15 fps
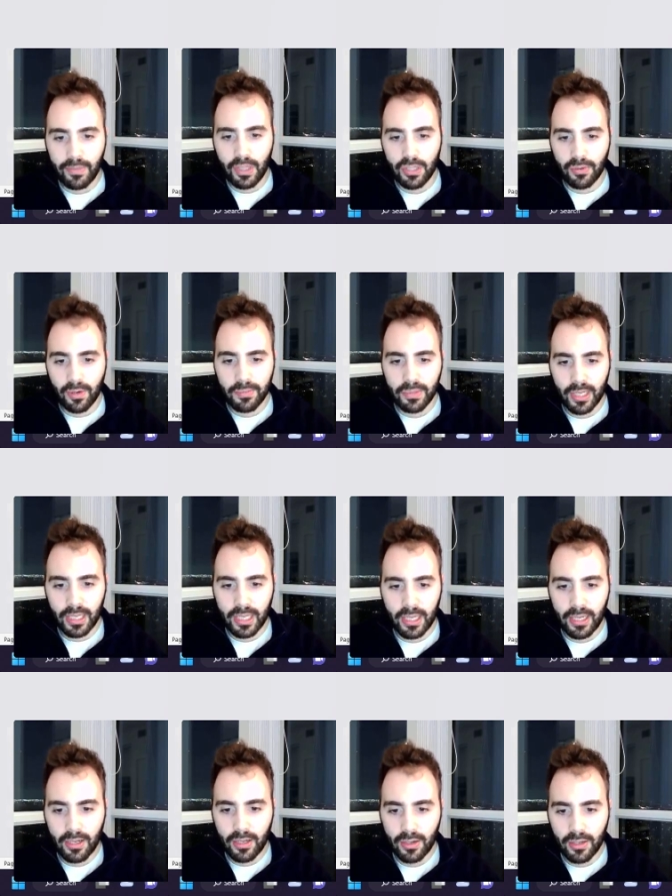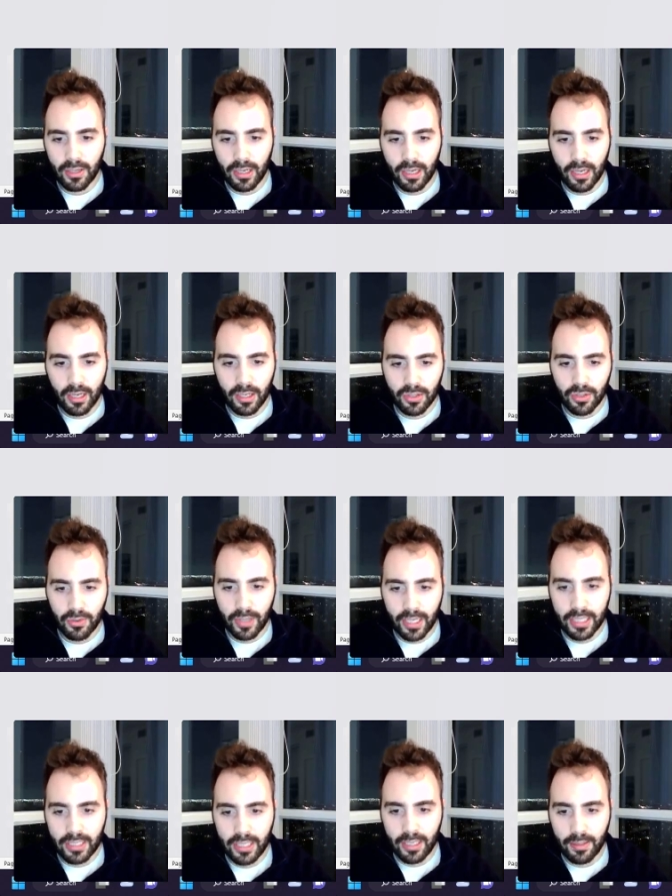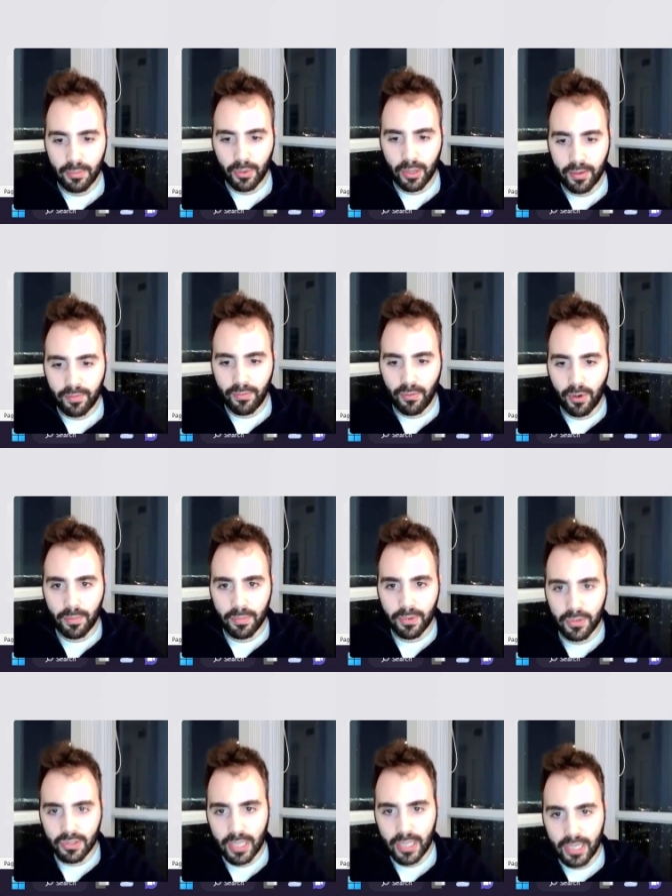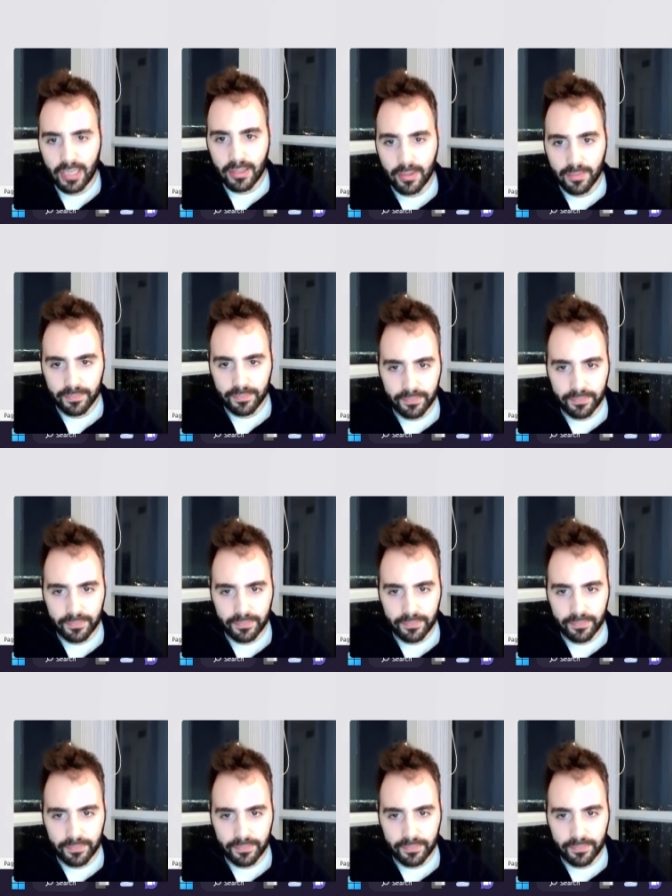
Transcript: this website here, so 19.4%